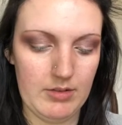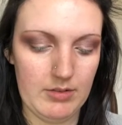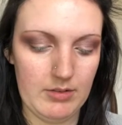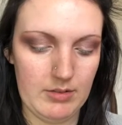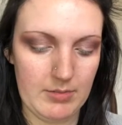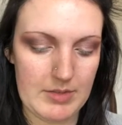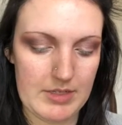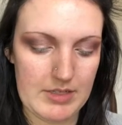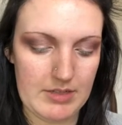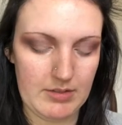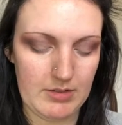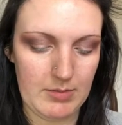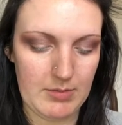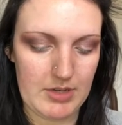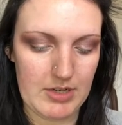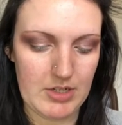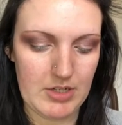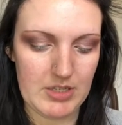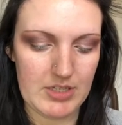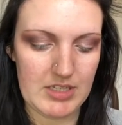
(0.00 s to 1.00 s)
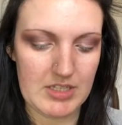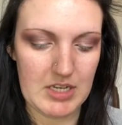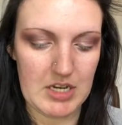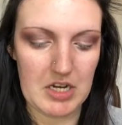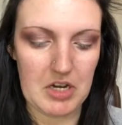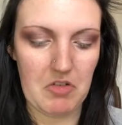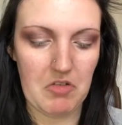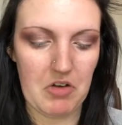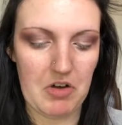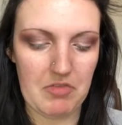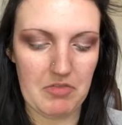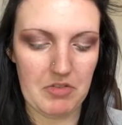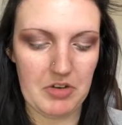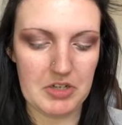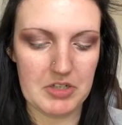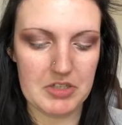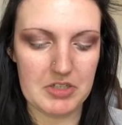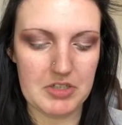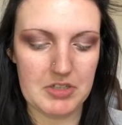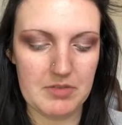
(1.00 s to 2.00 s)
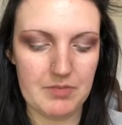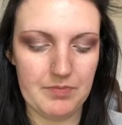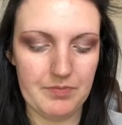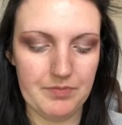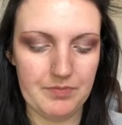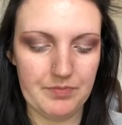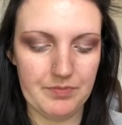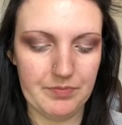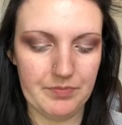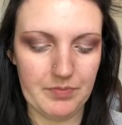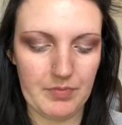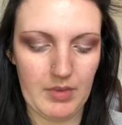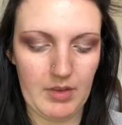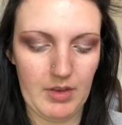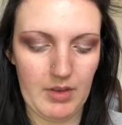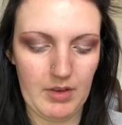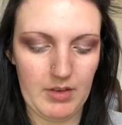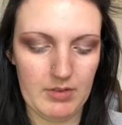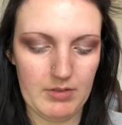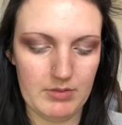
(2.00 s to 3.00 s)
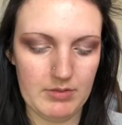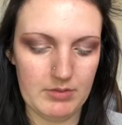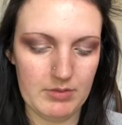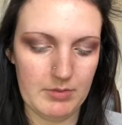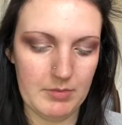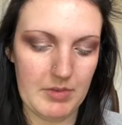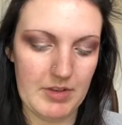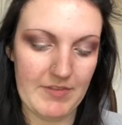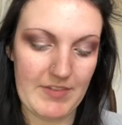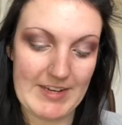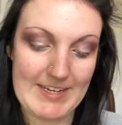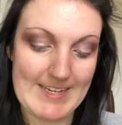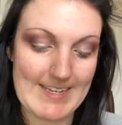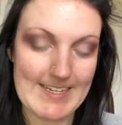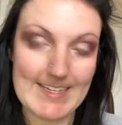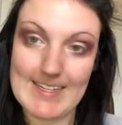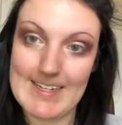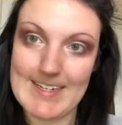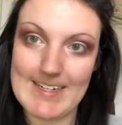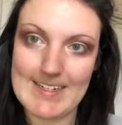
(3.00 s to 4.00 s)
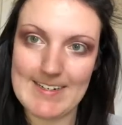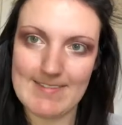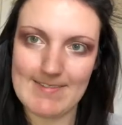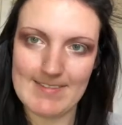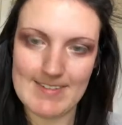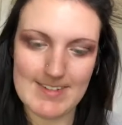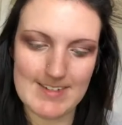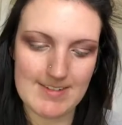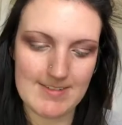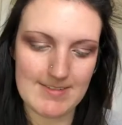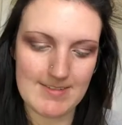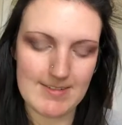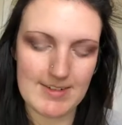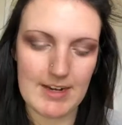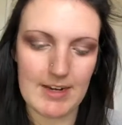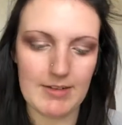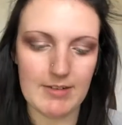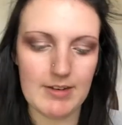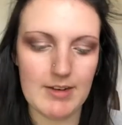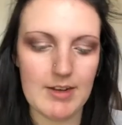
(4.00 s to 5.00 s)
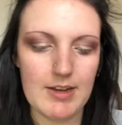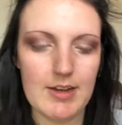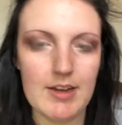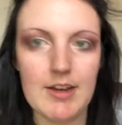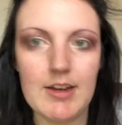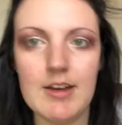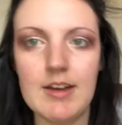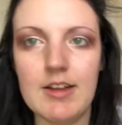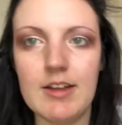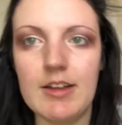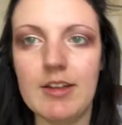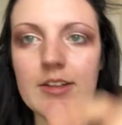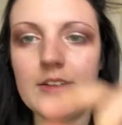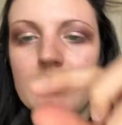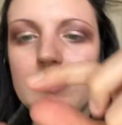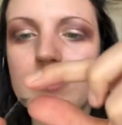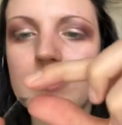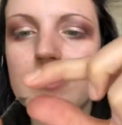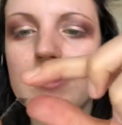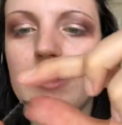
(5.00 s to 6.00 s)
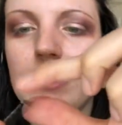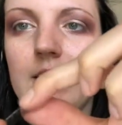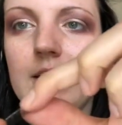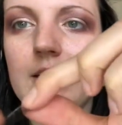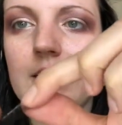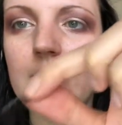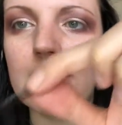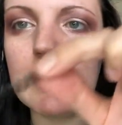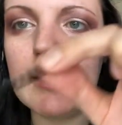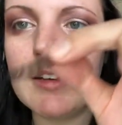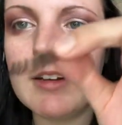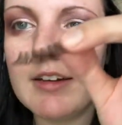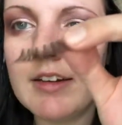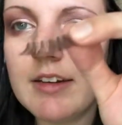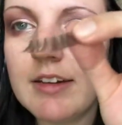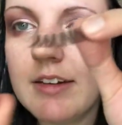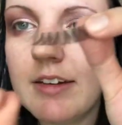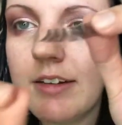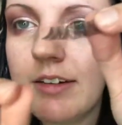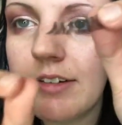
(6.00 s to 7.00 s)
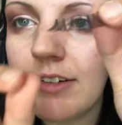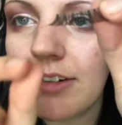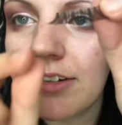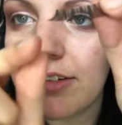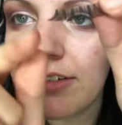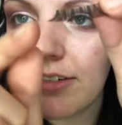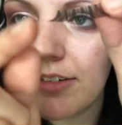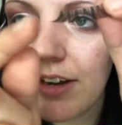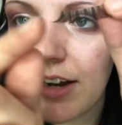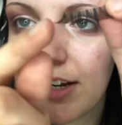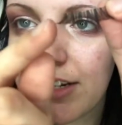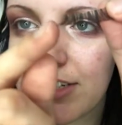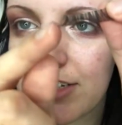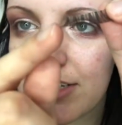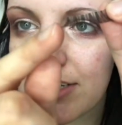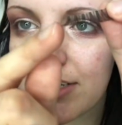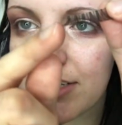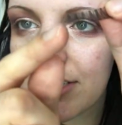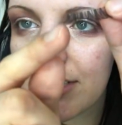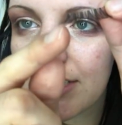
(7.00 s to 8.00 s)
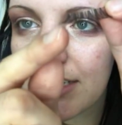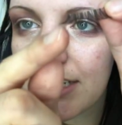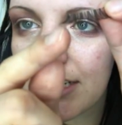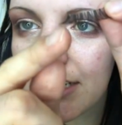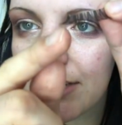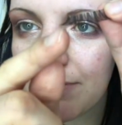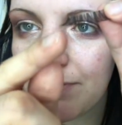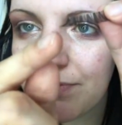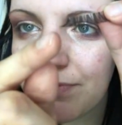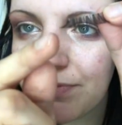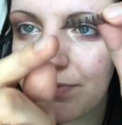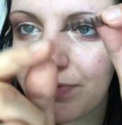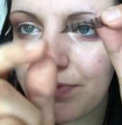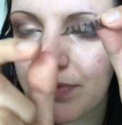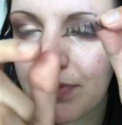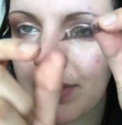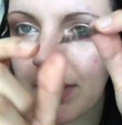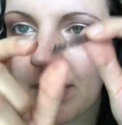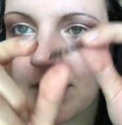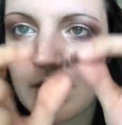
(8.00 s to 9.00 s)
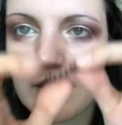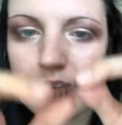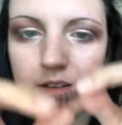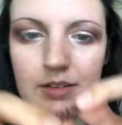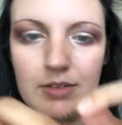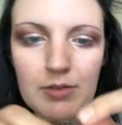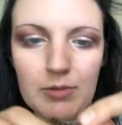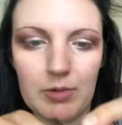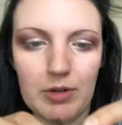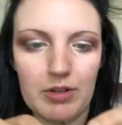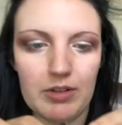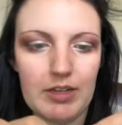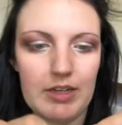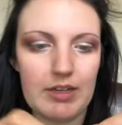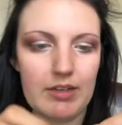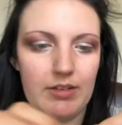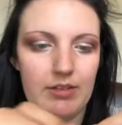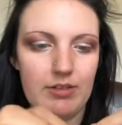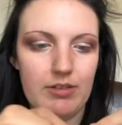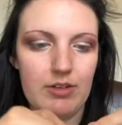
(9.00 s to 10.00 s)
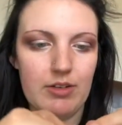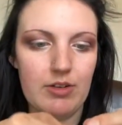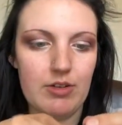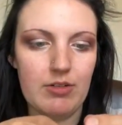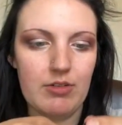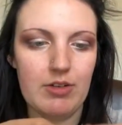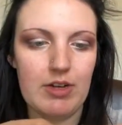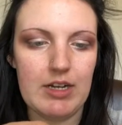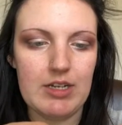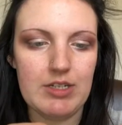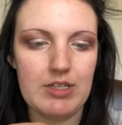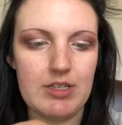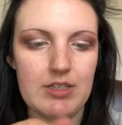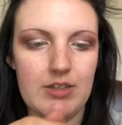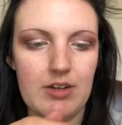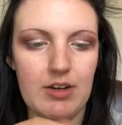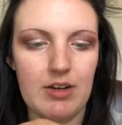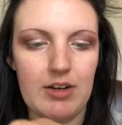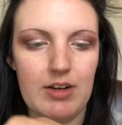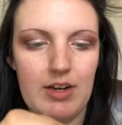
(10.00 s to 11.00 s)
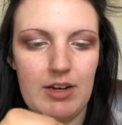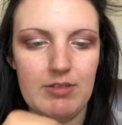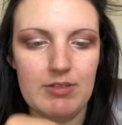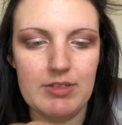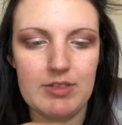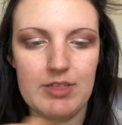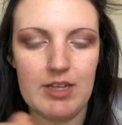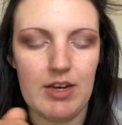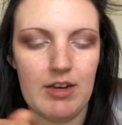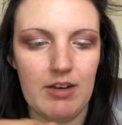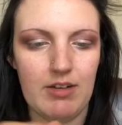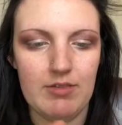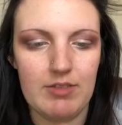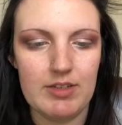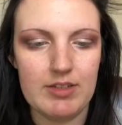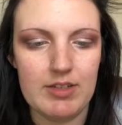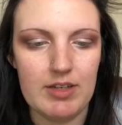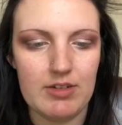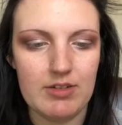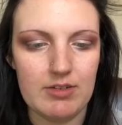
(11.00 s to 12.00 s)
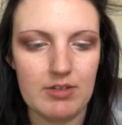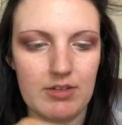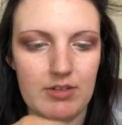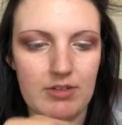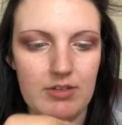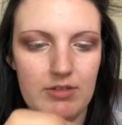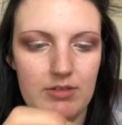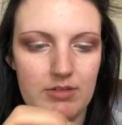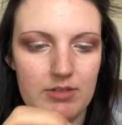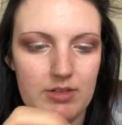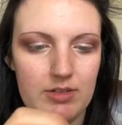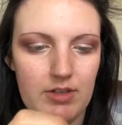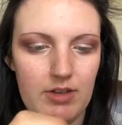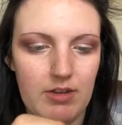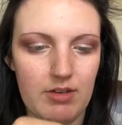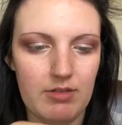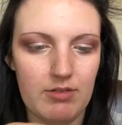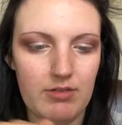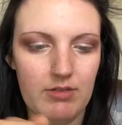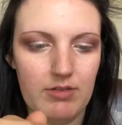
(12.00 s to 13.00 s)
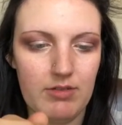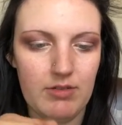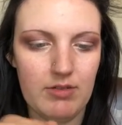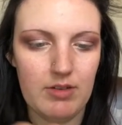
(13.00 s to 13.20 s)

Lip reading: let me just reference if I can get it out. Okay. There's like little notches you see where like the new lashes are, and I always take off this extra glue stuff.